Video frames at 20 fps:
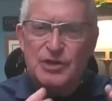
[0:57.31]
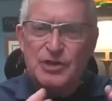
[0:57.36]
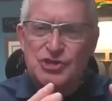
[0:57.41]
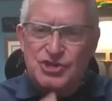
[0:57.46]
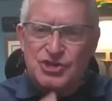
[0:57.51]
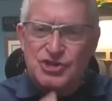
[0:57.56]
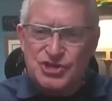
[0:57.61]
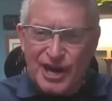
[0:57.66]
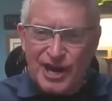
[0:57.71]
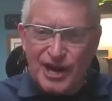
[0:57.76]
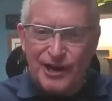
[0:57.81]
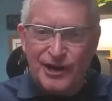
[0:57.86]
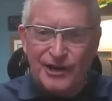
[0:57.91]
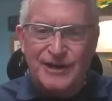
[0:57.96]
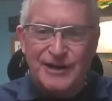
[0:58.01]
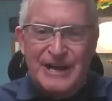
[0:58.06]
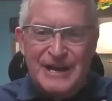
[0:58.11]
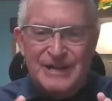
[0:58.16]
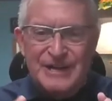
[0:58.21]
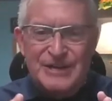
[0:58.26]

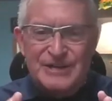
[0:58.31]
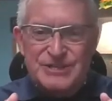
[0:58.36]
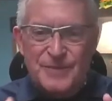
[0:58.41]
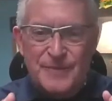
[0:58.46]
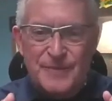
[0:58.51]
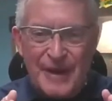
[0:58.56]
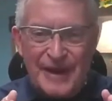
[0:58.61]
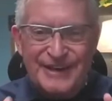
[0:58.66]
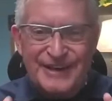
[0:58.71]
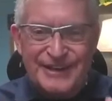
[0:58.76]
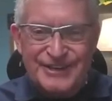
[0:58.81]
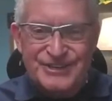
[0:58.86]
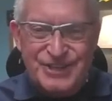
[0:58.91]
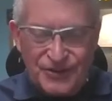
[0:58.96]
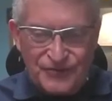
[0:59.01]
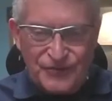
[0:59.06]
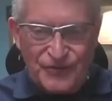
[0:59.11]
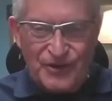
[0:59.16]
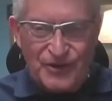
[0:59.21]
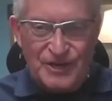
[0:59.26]
shared to make a
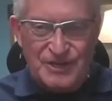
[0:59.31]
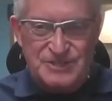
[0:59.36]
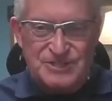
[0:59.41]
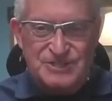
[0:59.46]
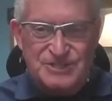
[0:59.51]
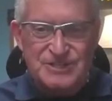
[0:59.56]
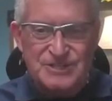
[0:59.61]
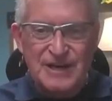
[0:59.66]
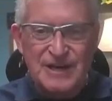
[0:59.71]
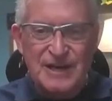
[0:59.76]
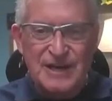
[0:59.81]
difference,